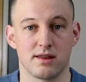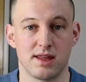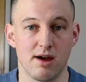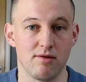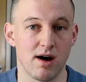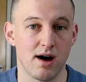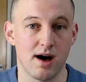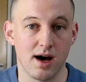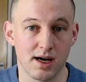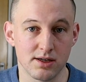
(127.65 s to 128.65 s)
There are
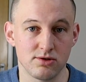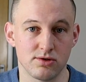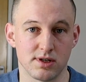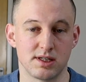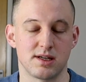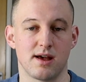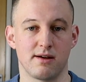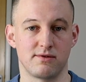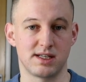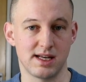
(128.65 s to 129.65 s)
hundreds
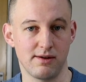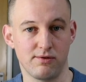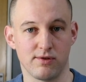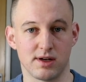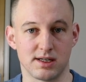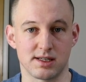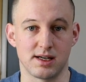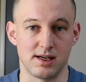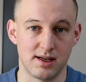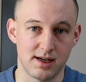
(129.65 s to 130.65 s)
of different
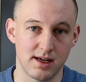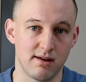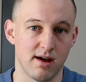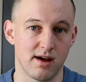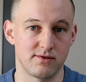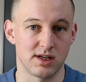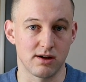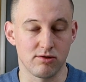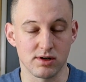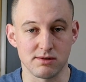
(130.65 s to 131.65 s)
learning curves
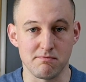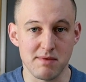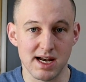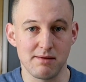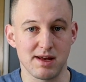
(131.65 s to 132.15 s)
across many,